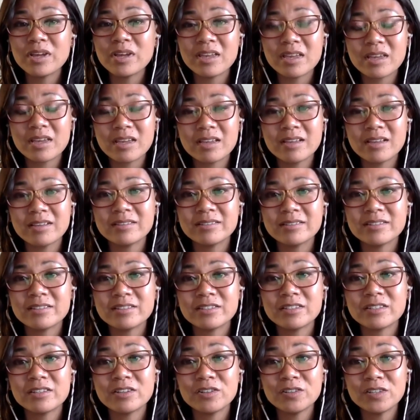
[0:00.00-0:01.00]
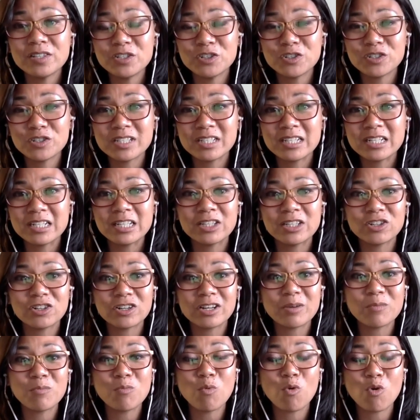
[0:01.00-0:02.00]
is still interested in
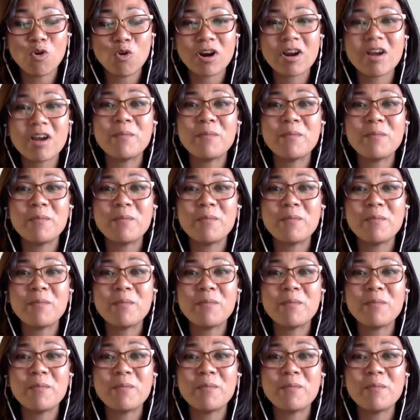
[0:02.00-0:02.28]
learning more